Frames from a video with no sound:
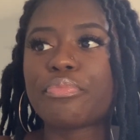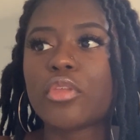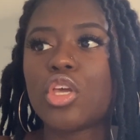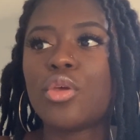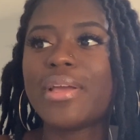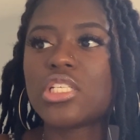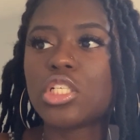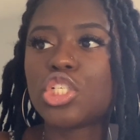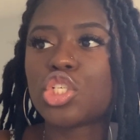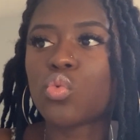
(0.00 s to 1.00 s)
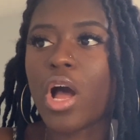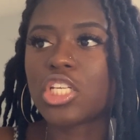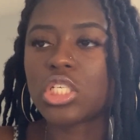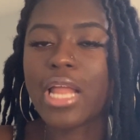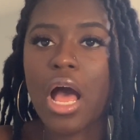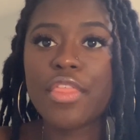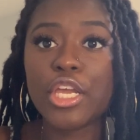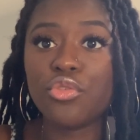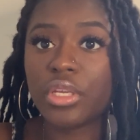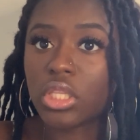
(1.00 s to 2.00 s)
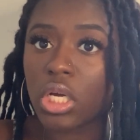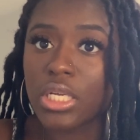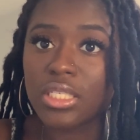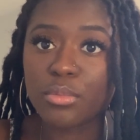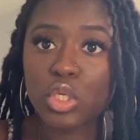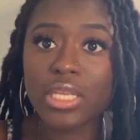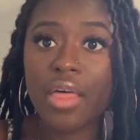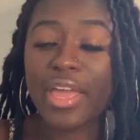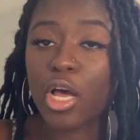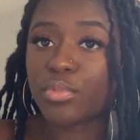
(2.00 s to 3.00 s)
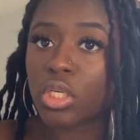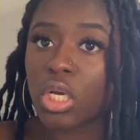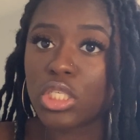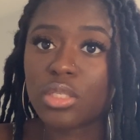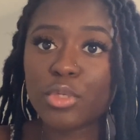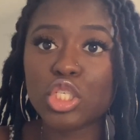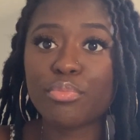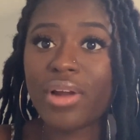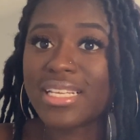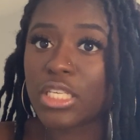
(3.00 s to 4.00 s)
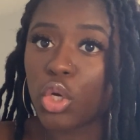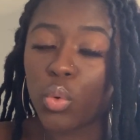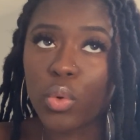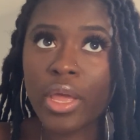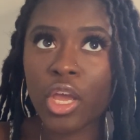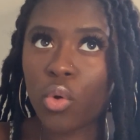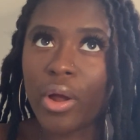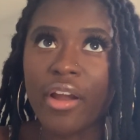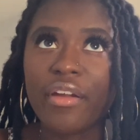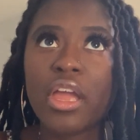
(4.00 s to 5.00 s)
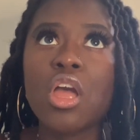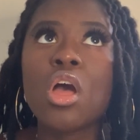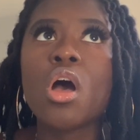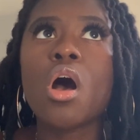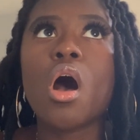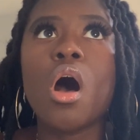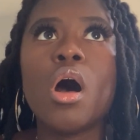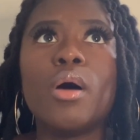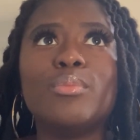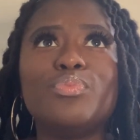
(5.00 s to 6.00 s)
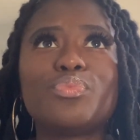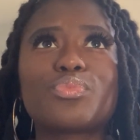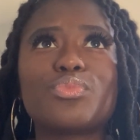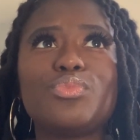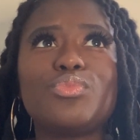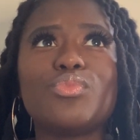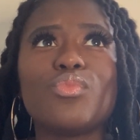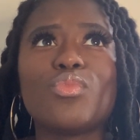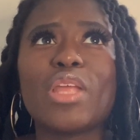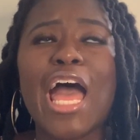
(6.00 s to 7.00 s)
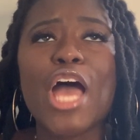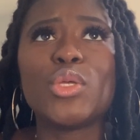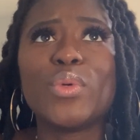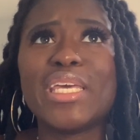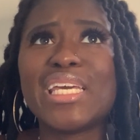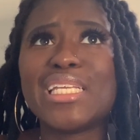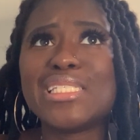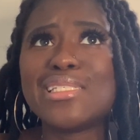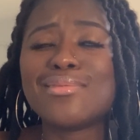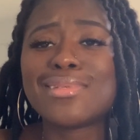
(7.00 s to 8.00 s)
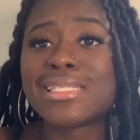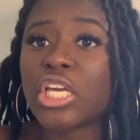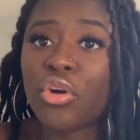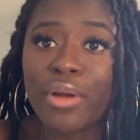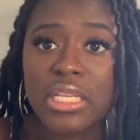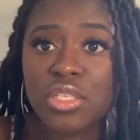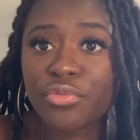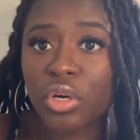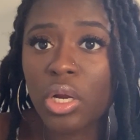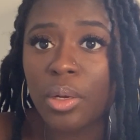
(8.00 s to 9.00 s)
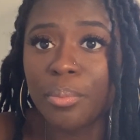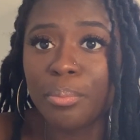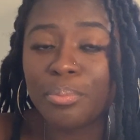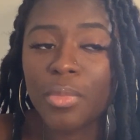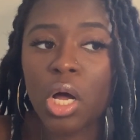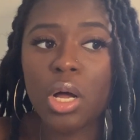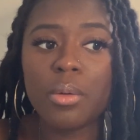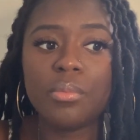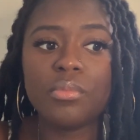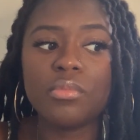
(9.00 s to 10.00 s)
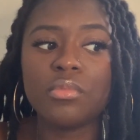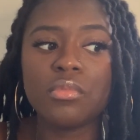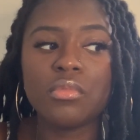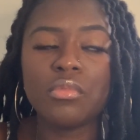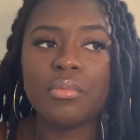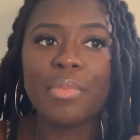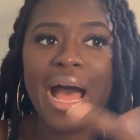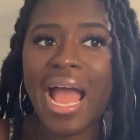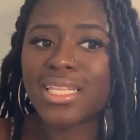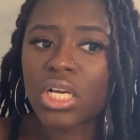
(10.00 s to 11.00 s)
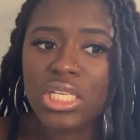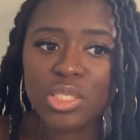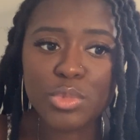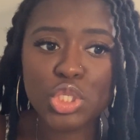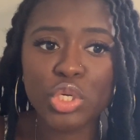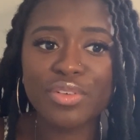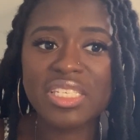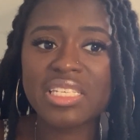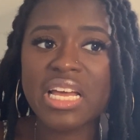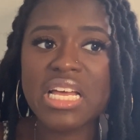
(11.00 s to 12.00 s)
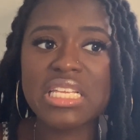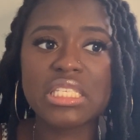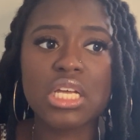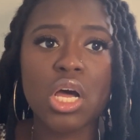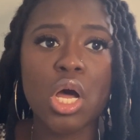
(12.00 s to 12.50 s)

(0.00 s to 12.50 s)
You're basically just watching how they greet the customers, how they help the customers, pricing inquiry, how you get cigarettes from behind the customer service desk,